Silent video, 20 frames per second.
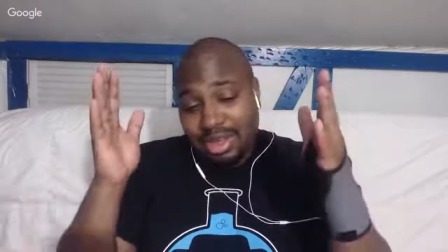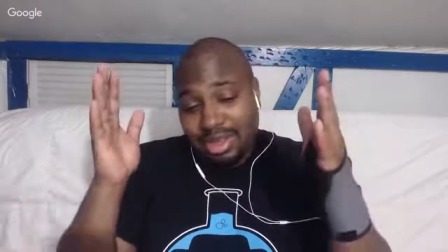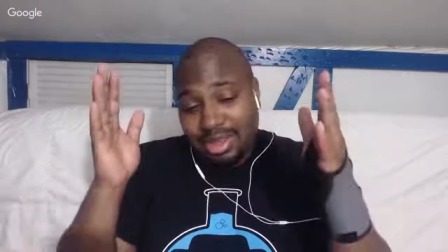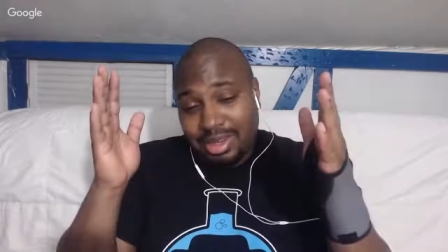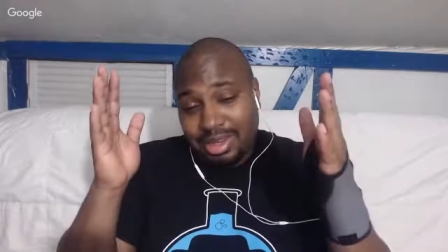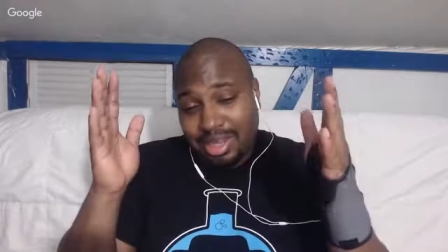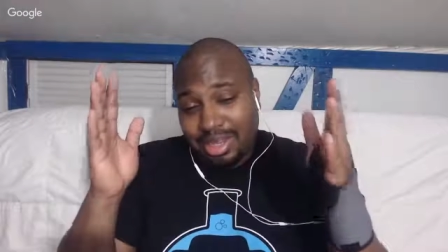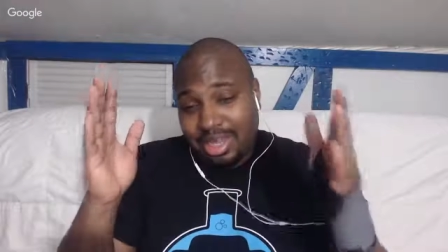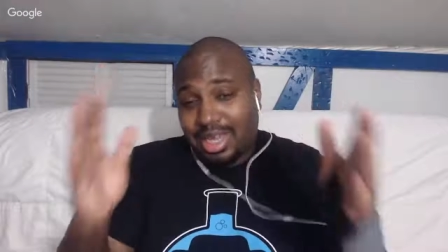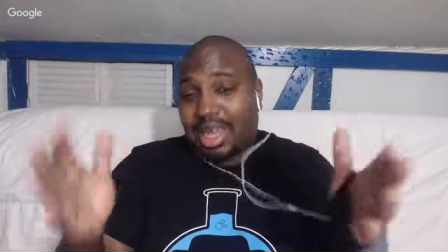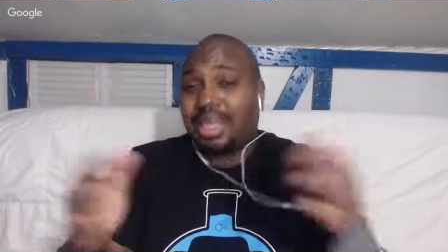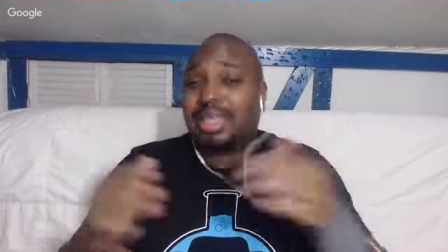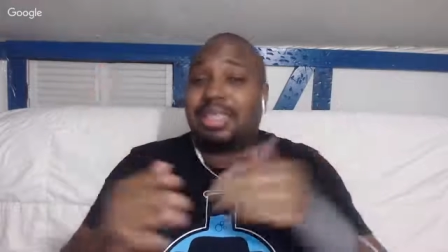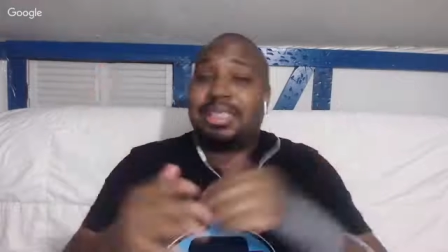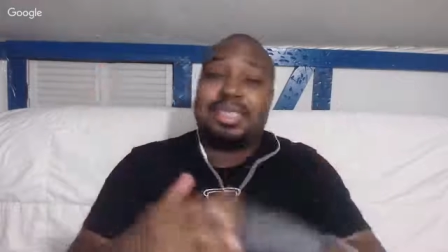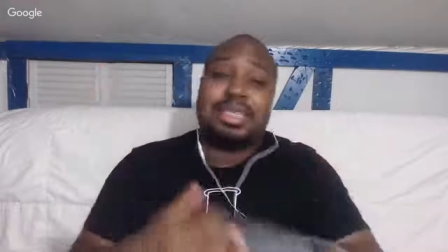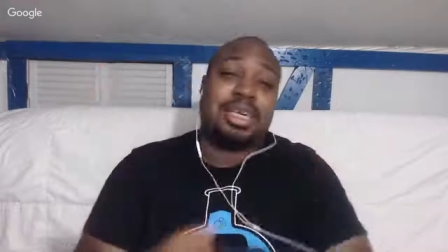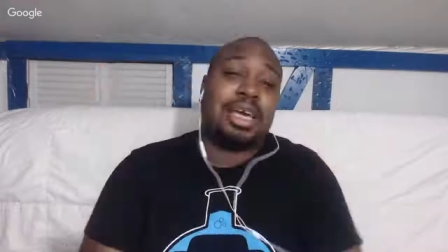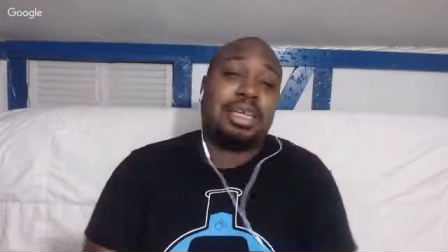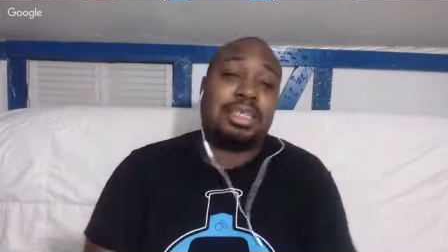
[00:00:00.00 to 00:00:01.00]
the
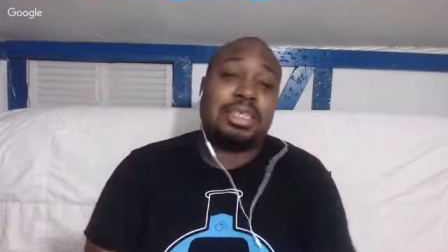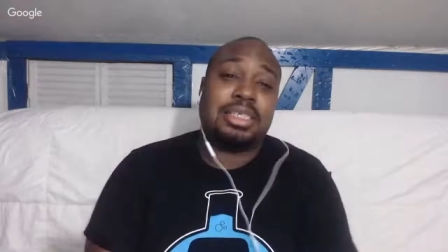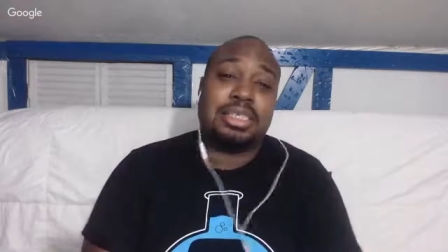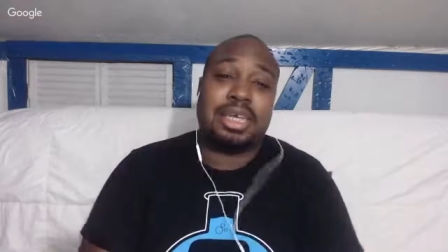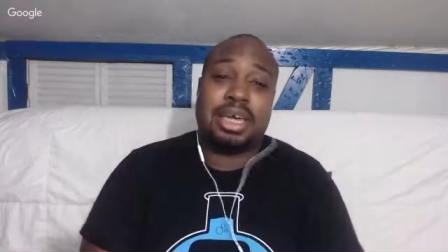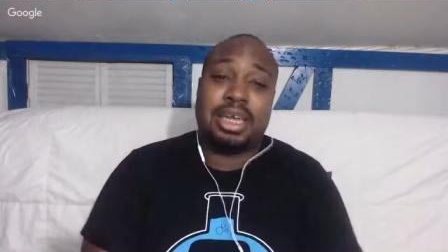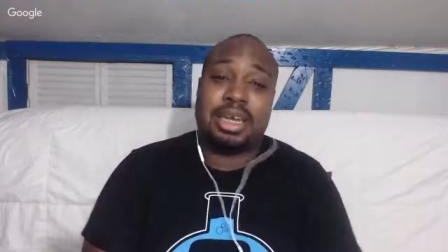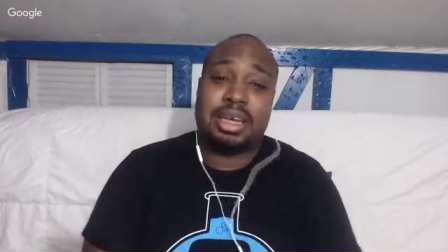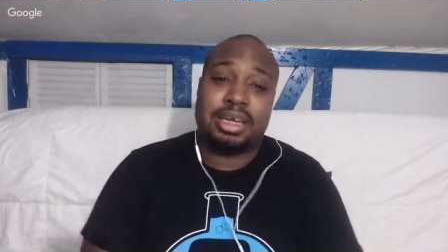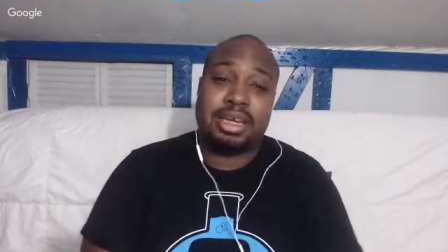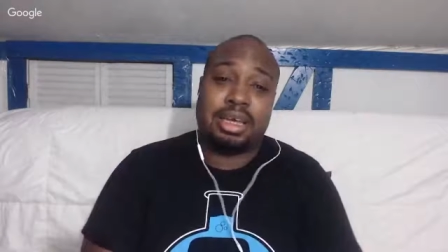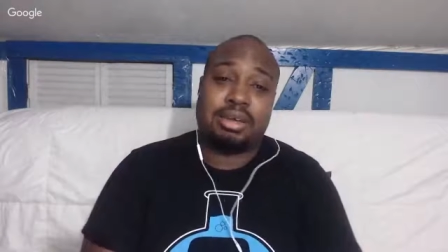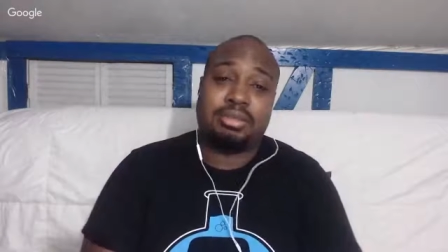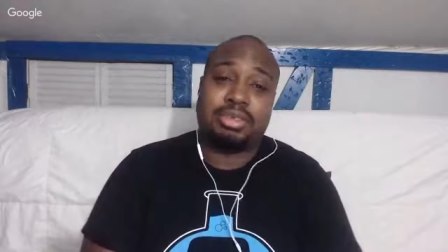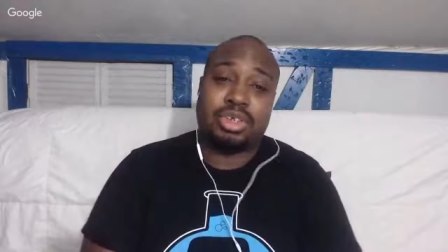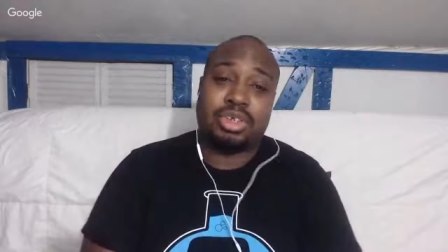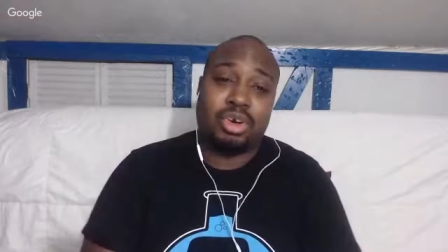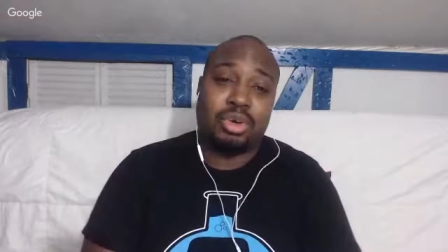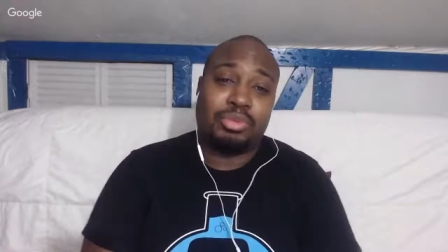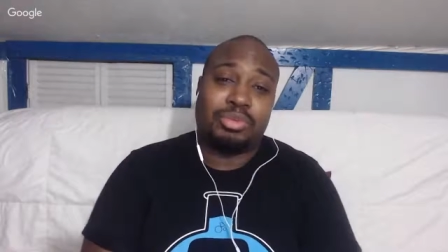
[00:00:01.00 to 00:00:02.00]
case against Dan and Dave.
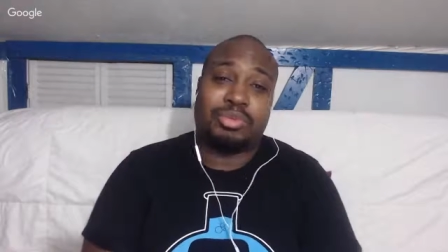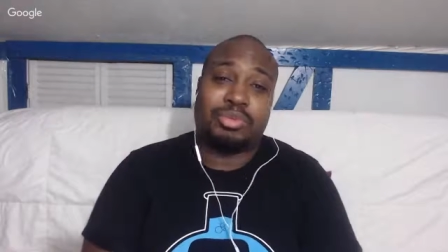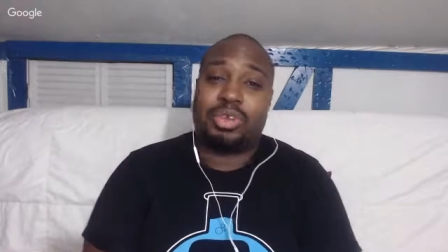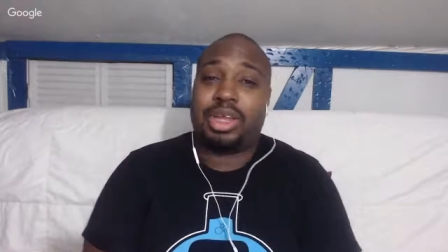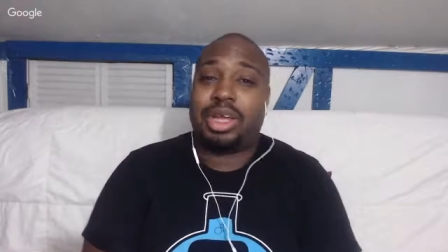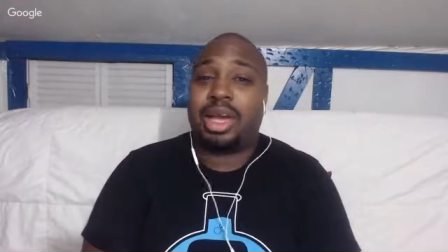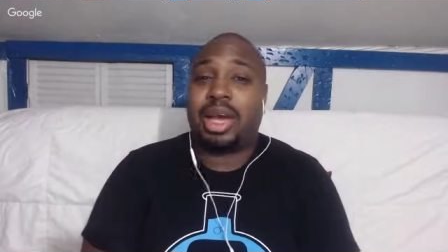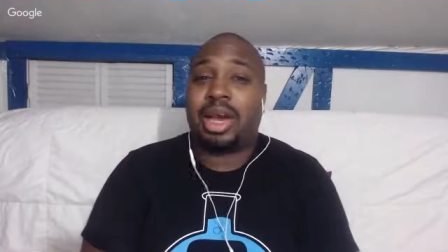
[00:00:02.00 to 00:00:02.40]
Hopefully,